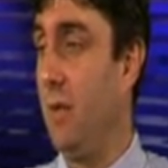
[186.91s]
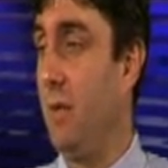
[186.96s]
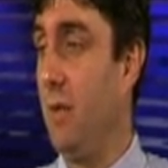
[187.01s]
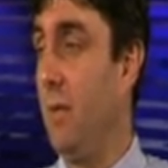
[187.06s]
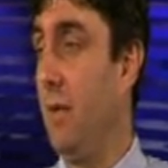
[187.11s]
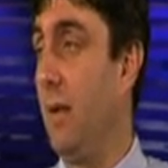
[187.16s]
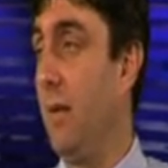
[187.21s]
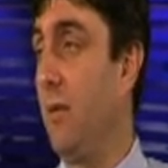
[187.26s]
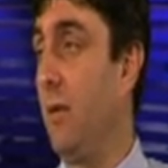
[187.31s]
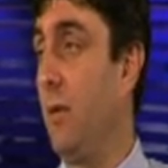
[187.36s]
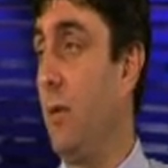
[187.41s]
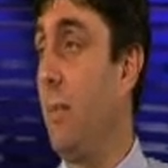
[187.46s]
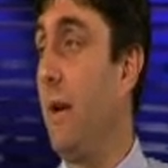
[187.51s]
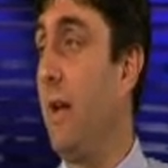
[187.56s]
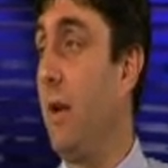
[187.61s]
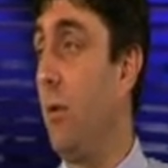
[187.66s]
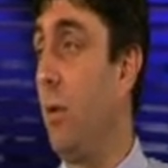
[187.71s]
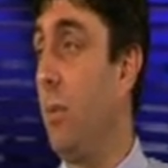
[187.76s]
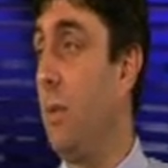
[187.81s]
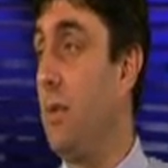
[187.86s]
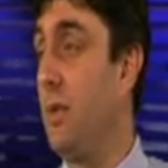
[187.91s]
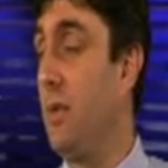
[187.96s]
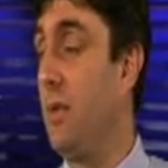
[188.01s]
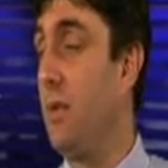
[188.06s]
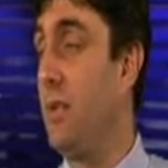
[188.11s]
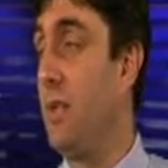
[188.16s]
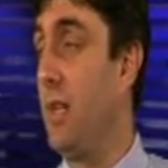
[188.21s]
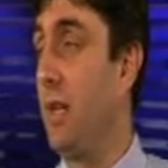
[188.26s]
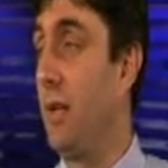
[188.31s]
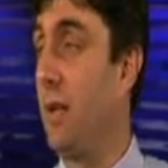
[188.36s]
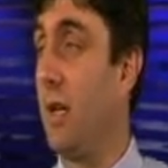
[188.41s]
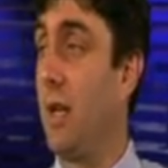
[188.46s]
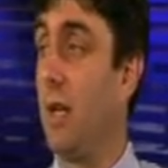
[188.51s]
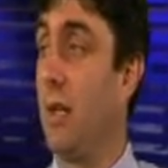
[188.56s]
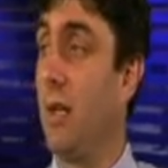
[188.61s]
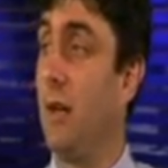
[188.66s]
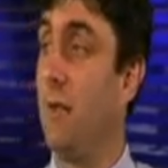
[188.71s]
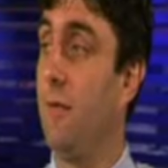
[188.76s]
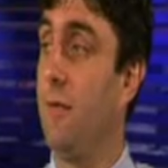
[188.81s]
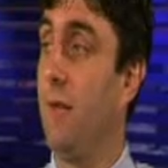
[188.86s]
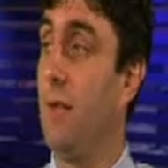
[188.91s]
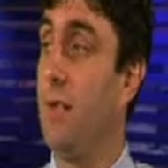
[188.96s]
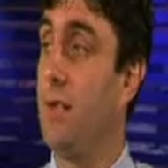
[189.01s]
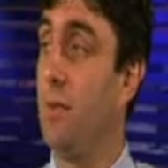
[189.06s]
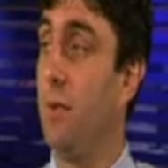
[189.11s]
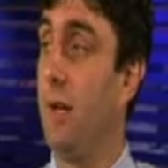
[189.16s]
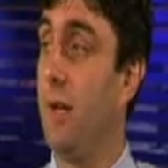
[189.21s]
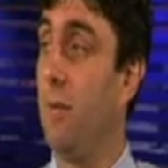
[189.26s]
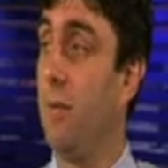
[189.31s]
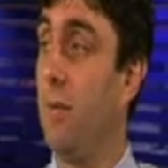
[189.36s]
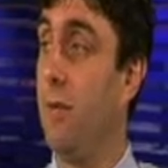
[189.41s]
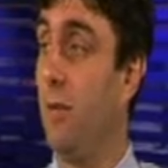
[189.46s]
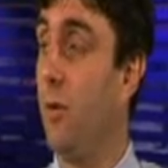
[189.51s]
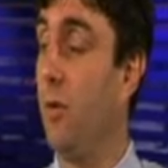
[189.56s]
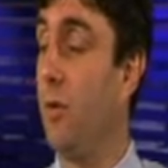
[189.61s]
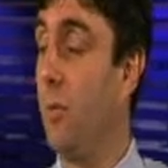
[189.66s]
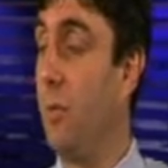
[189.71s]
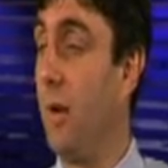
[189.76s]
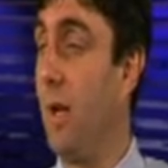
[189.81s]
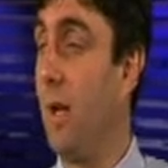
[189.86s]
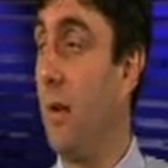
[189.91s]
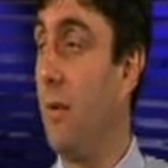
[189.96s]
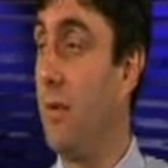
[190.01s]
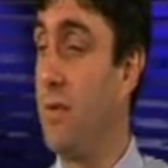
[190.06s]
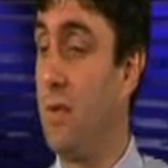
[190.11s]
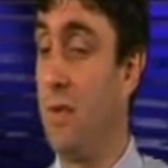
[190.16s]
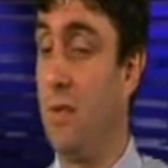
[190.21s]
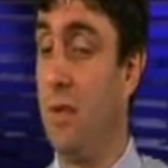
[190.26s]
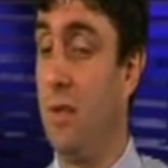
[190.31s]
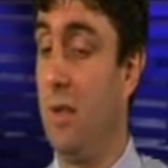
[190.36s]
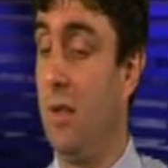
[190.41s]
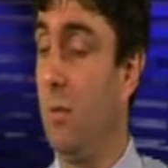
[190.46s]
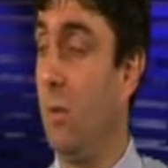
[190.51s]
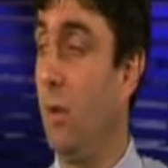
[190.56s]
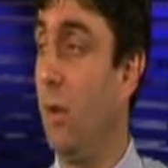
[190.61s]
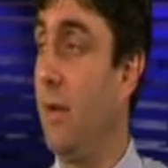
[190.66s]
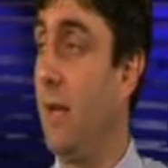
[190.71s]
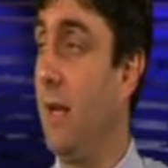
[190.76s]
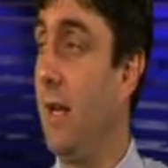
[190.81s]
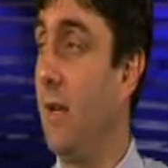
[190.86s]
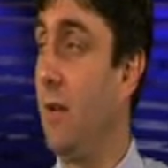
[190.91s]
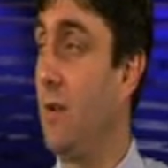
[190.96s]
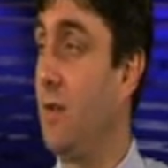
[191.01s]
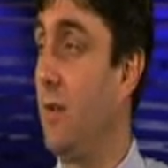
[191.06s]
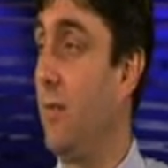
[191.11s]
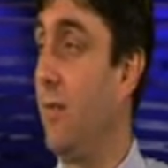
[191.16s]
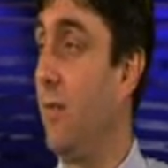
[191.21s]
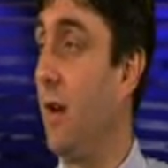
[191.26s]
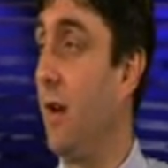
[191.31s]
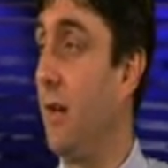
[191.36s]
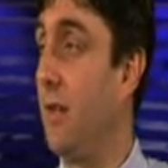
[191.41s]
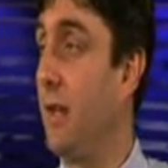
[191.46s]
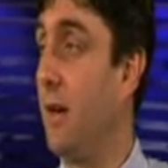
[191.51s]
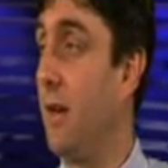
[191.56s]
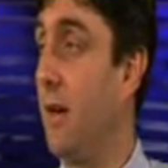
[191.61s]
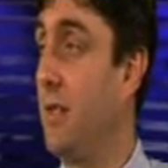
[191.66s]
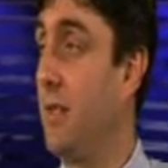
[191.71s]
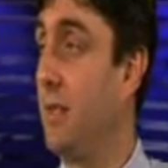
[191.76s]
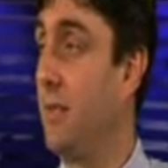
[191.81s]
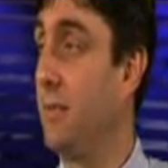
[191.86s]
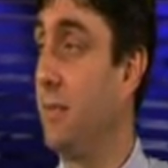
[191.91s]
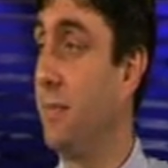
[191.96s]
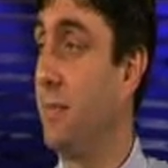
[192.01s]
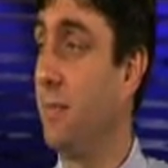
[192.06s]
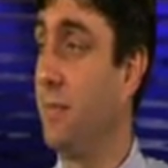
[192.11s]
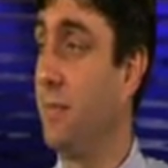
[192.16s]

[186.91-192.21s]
that they've got a better opportunity at getting that first win before the playoffs than the one they lost on Friday night.